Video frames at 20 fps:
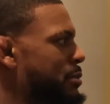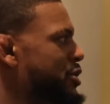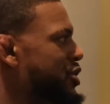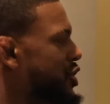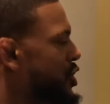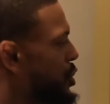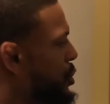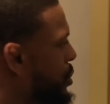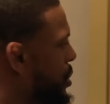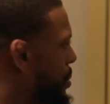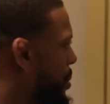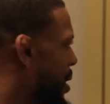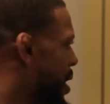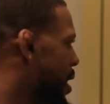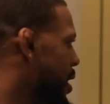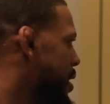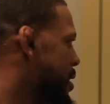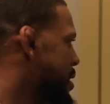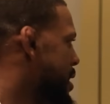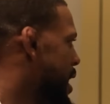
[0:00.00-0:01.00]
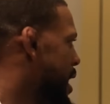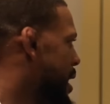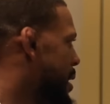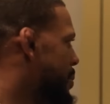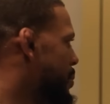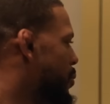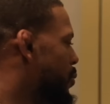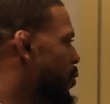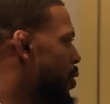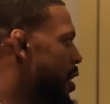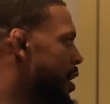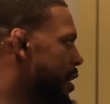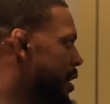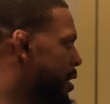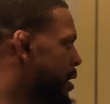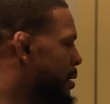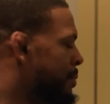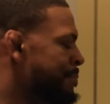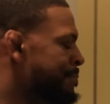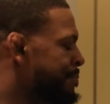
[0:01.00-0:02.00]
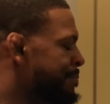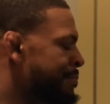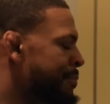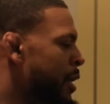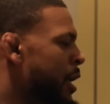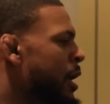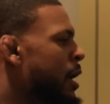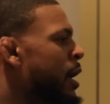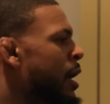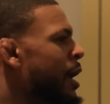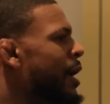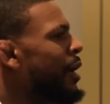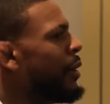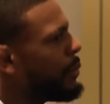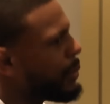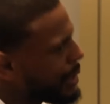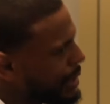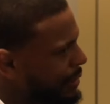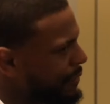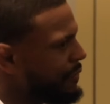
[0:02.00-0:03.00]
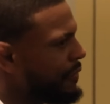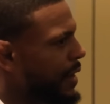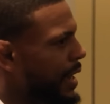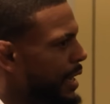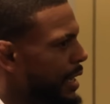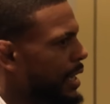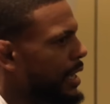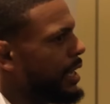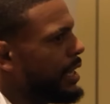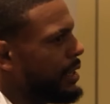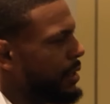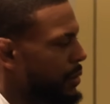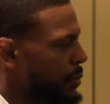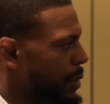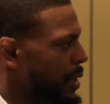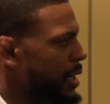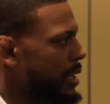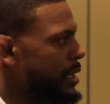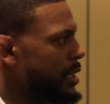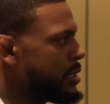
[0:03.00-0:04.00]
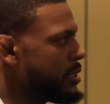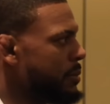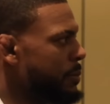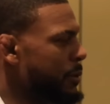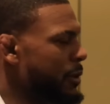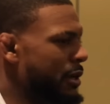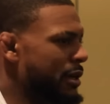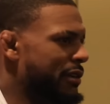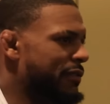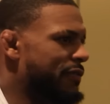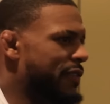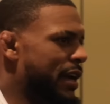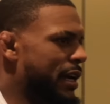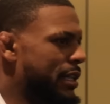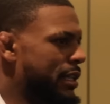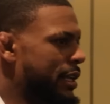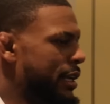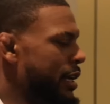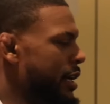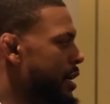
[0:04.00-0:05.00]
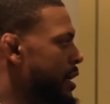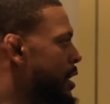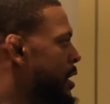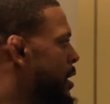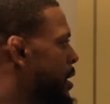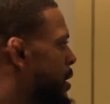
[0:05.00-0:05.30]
him shooting me all the time, running. We're going to fight, and we're going to look to put on a fight of the year.